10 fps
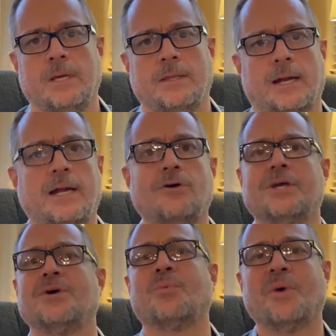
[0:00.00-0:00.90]
That I don't
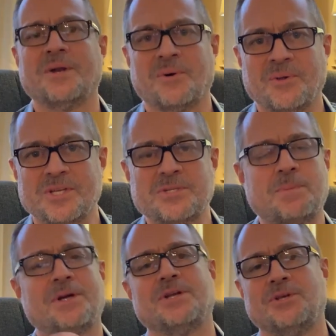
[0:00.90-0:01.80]
get one Holy
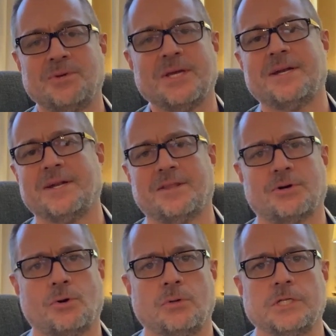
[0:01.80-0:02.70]
Spirit, you get
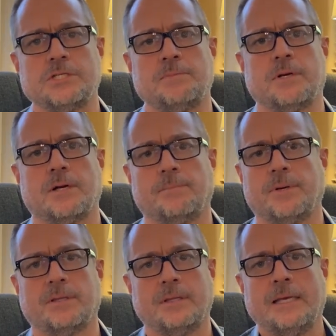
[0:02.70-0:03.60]
another Holy Spirit,
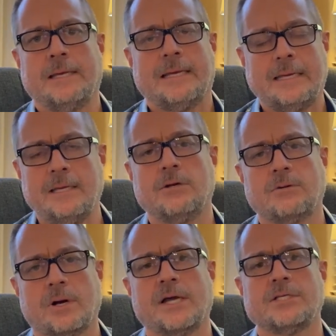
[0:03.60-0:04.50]
but in
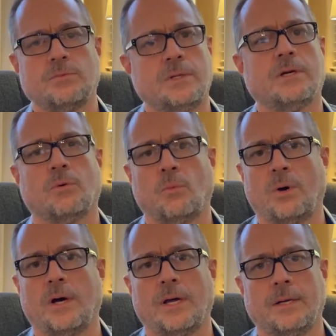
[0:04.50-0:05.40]
Christ we are
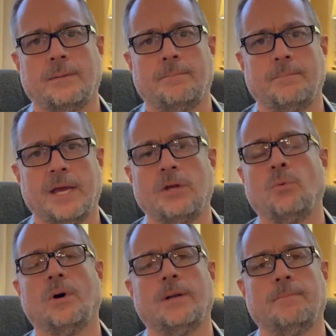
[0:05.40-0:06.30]
one, made
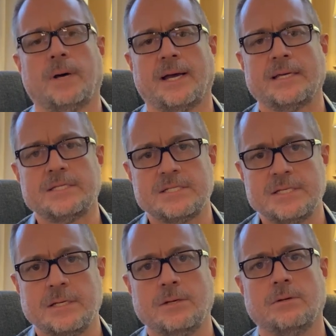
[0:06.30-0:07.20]
one by a
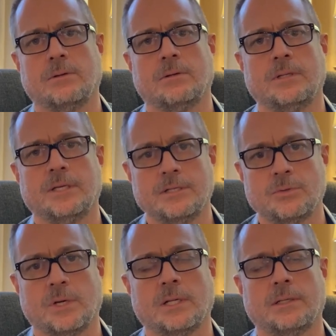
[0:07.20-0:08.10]
single
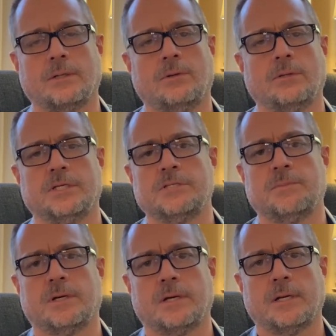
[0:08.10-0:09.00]
indwelling Holy
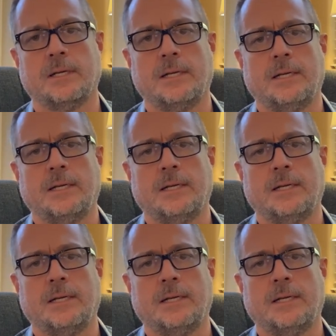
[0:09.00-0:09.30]
Spirit.